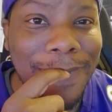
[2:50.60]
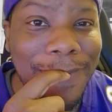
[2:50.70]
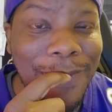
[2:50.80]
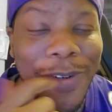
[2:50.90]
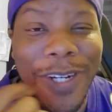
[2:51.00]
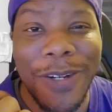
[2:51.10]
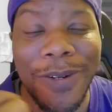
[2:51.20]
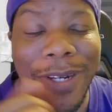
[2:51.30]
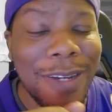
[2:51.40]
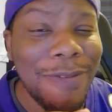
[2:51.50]
One go
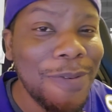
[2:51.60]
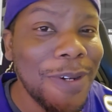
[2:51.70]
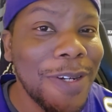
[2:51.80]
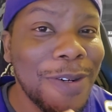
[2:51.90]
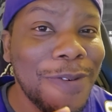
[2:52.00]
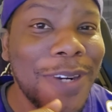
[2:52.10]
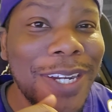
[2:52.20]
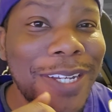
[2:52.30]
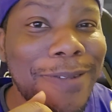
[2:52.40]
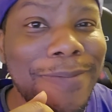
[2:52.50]
left, one go right.